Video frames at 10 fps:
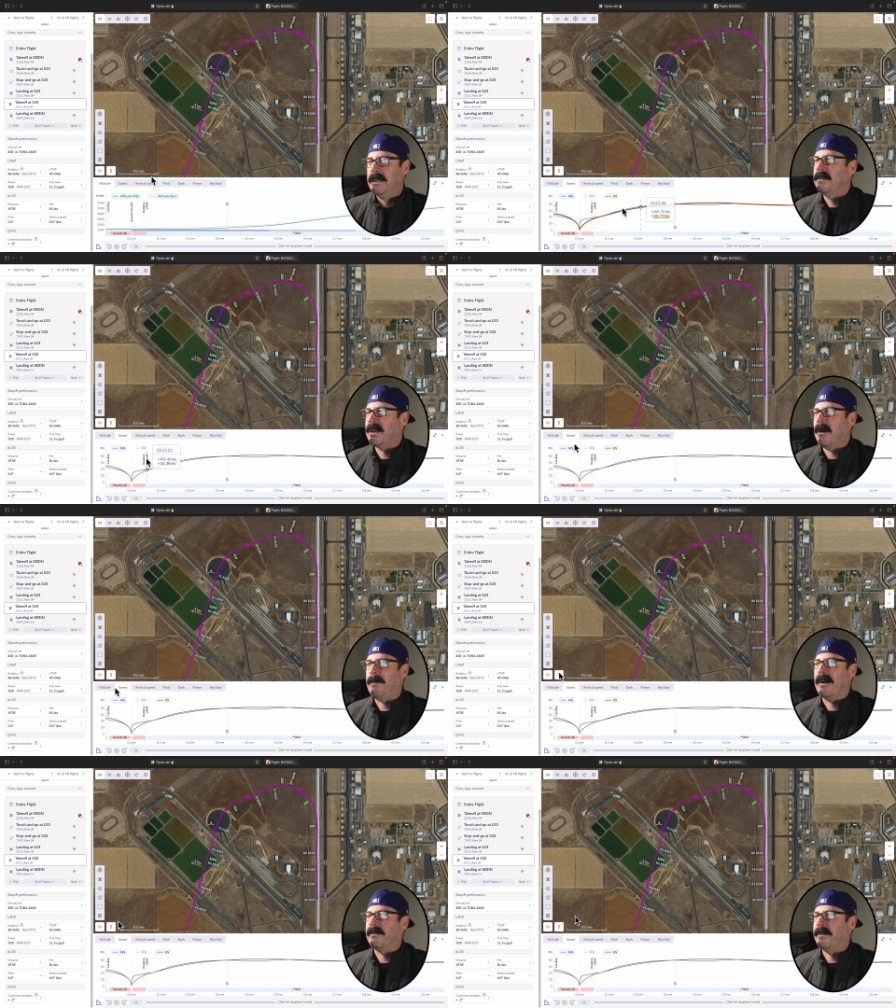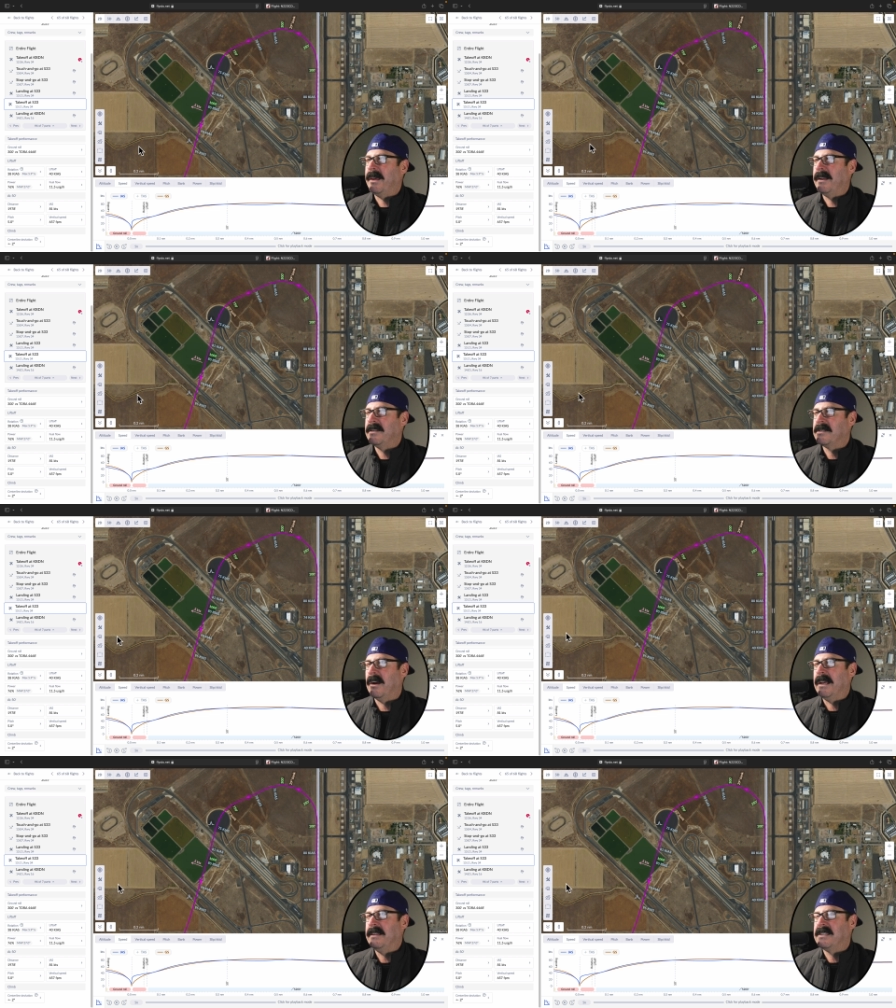Look how powerful that is. All
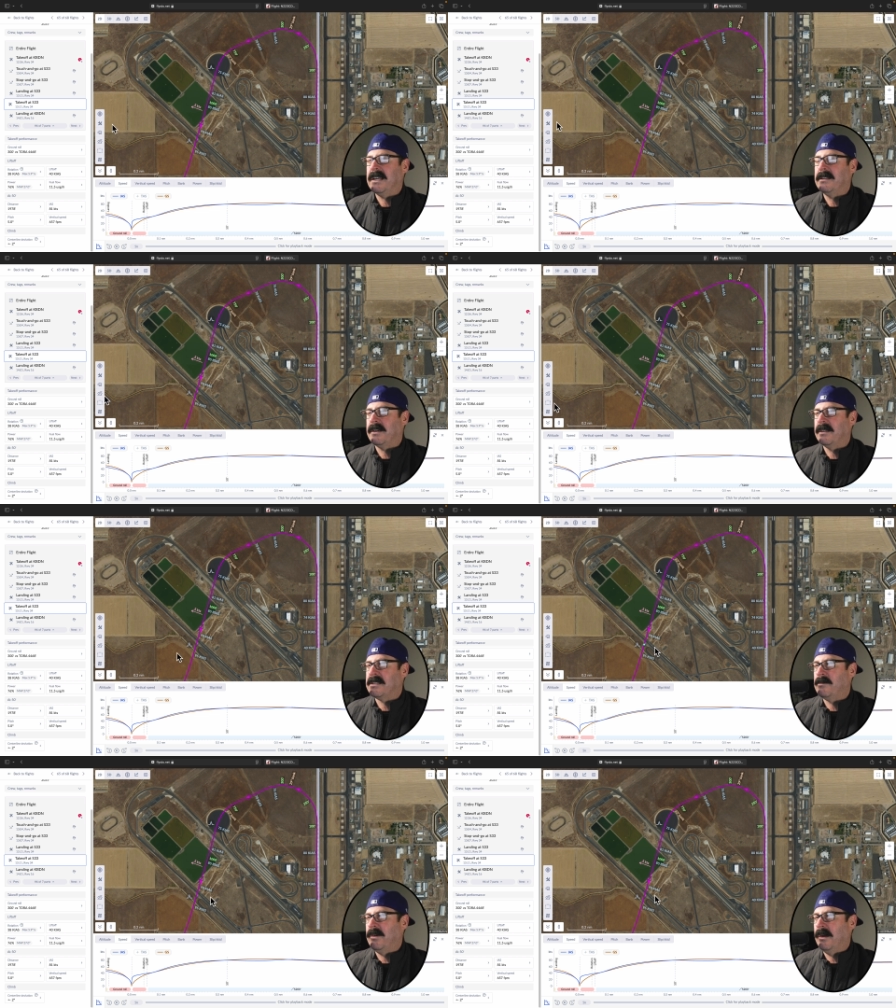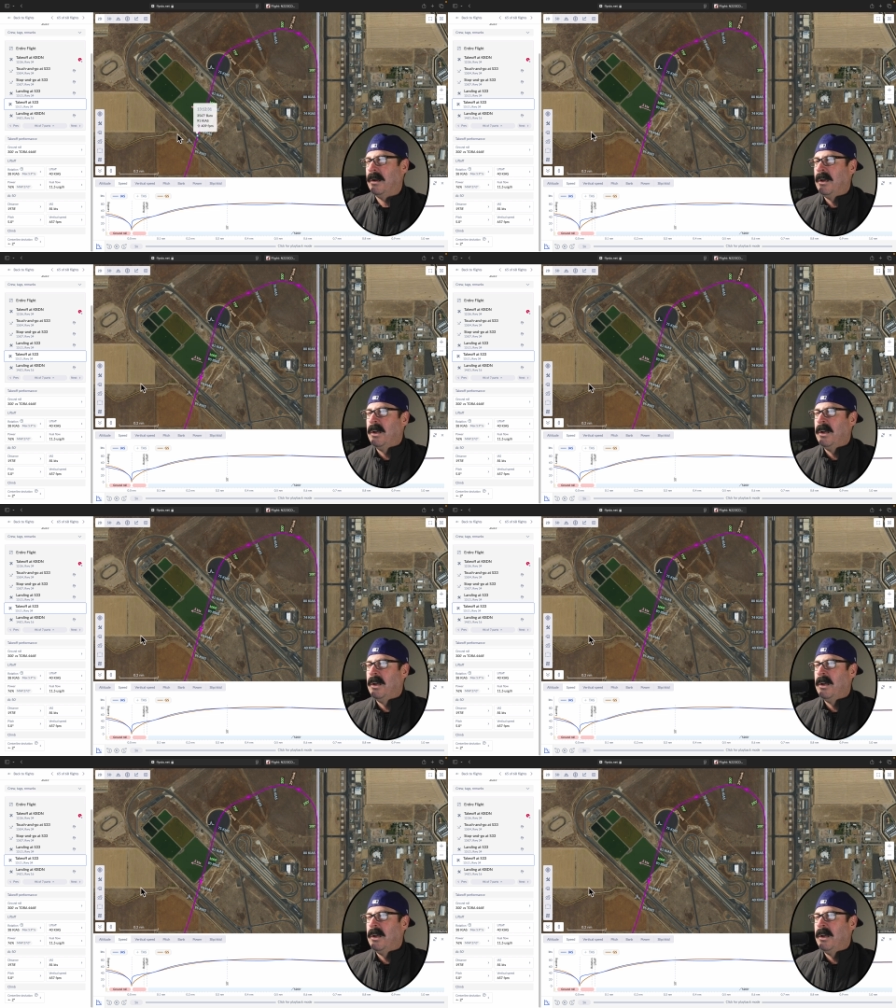right, let's take a look at some more,